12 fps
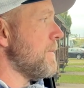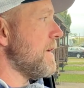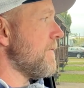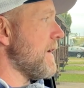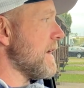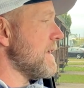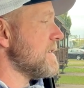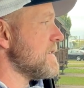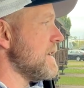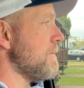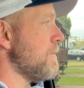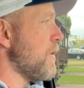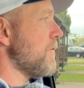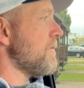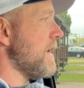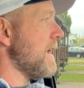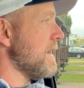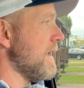if I can see both
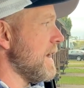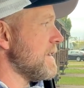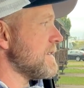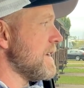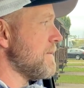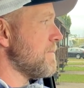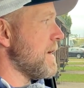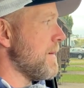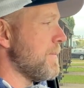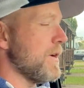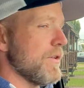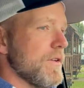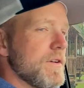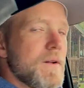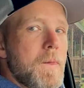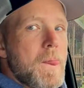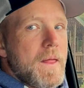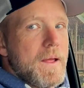headlights in my mirror,
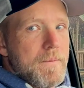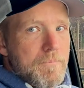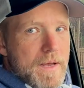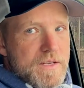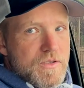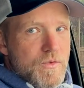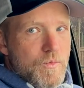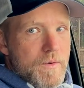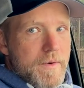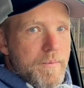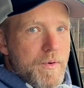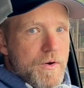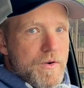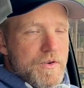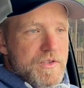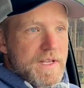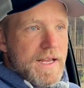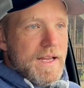based on where my partners
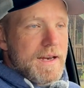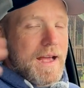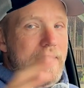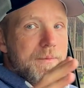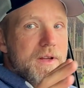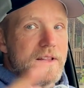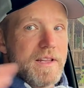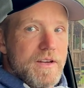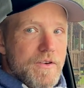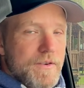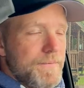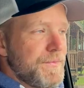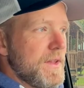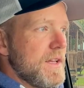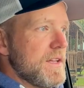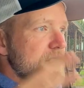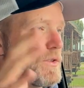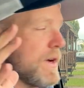stand, I'm clear.
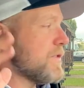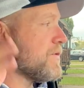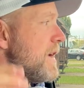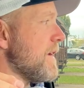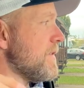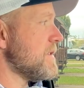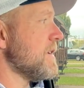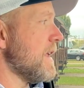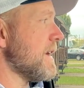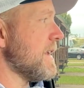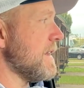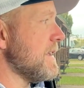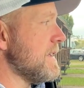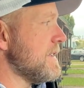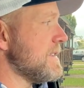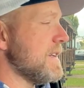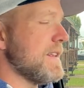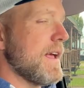So I drive until I can at least
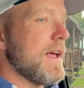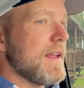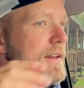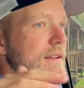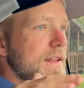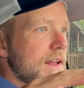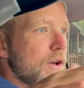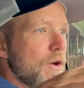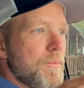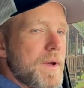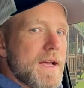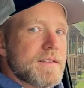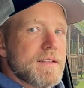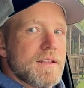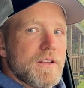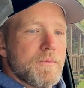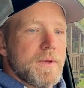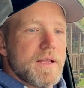see that, and I go past it a
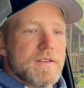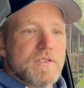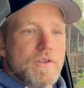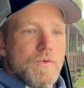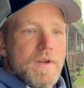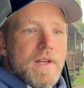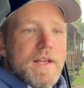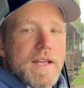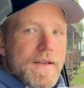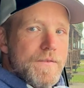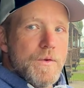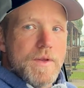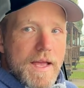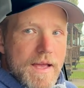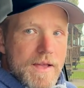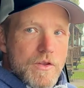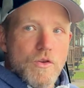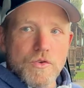little bit. So if you
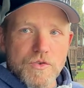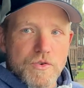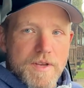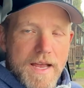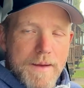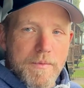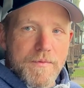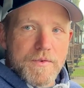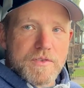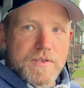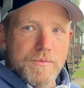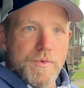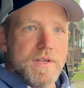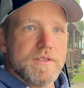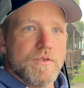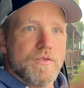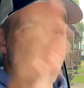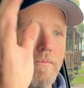can't use your camera for some
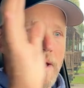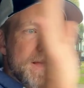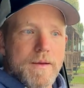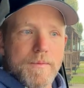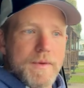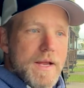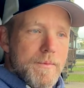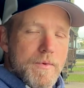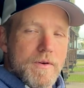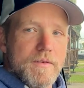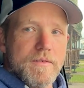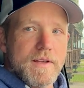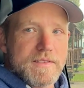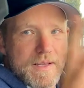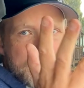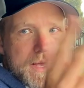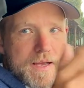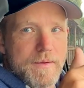reason, or your backup camera, I say
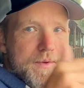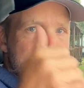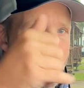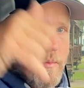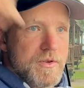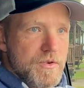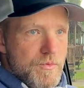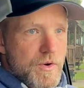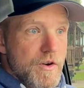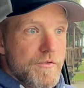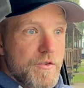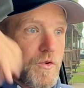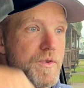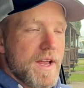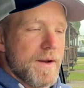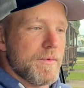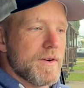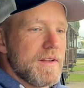backup camera, but your rear view
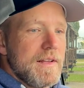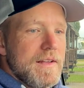camera